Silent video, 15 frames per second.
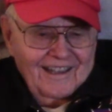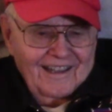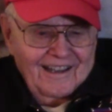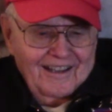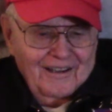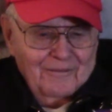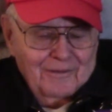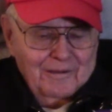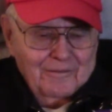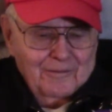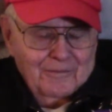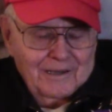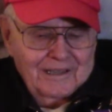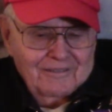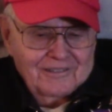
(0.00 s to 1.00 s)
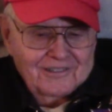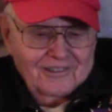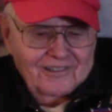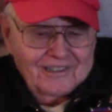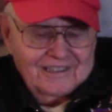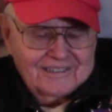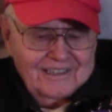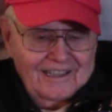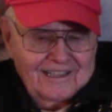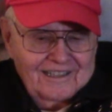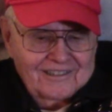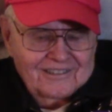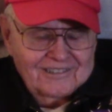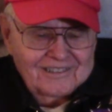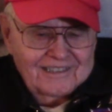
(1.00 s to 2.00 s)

I remember, but it was all exciting because